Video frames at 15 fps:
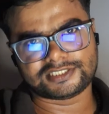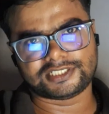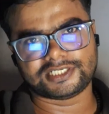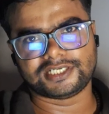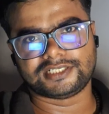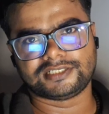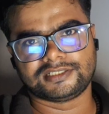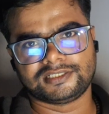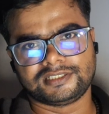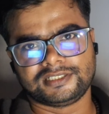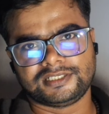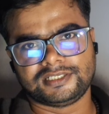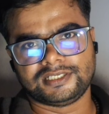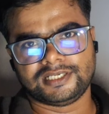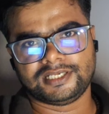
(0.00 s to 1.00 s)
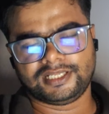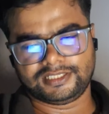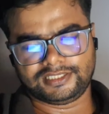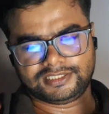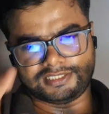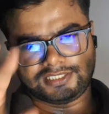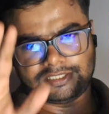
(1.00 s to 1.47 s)
straight.
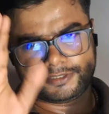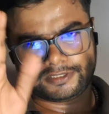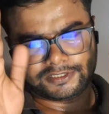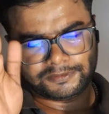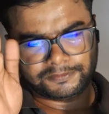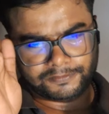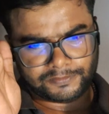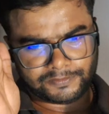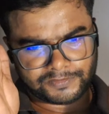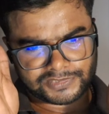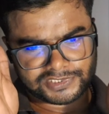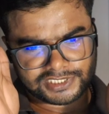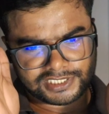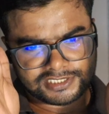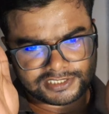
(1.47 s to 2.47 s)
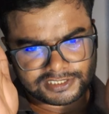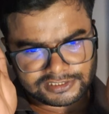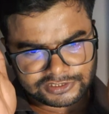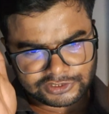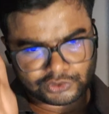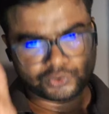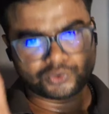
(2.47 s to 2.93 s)
The central
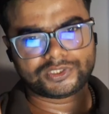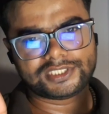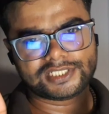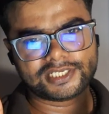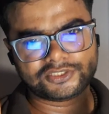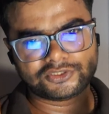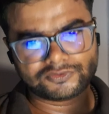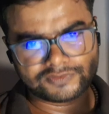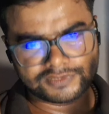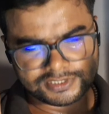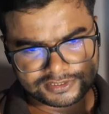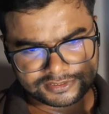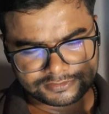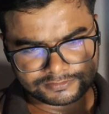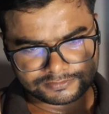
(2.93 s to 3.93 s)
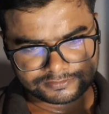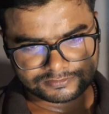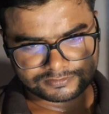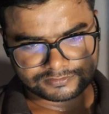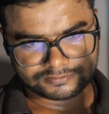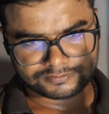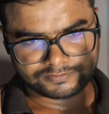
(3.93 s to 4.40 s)
storyline of his
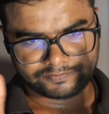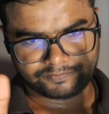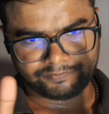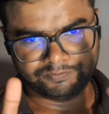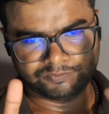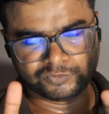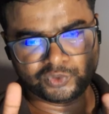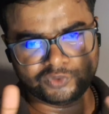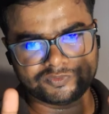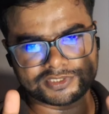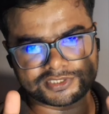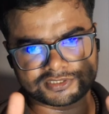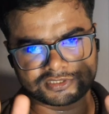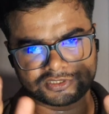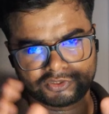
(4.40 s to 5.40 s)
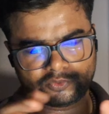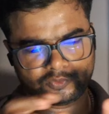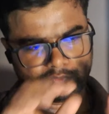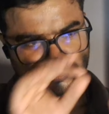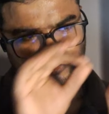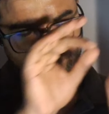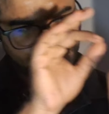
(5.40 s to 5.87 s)
movies were